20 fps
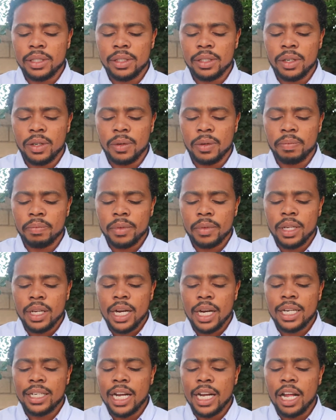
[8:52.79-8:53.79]
So
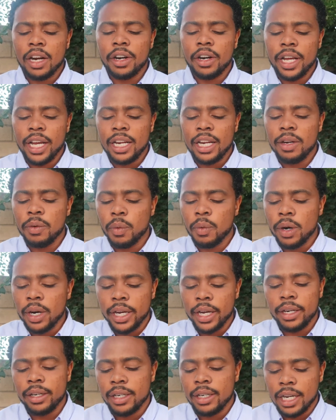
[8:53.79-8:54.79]

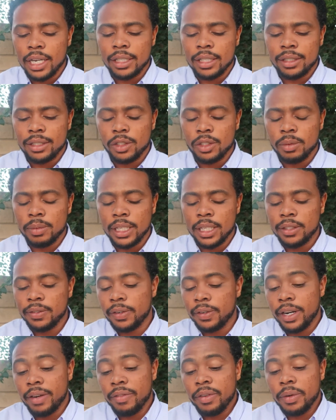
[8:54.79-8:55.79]
$1.81, I assume that's
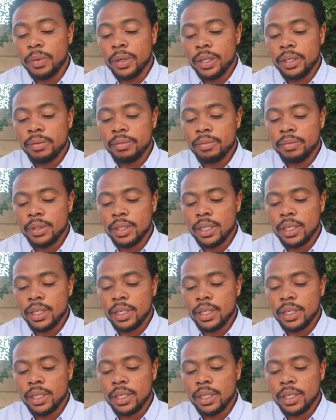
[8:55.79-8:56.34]
for everyone.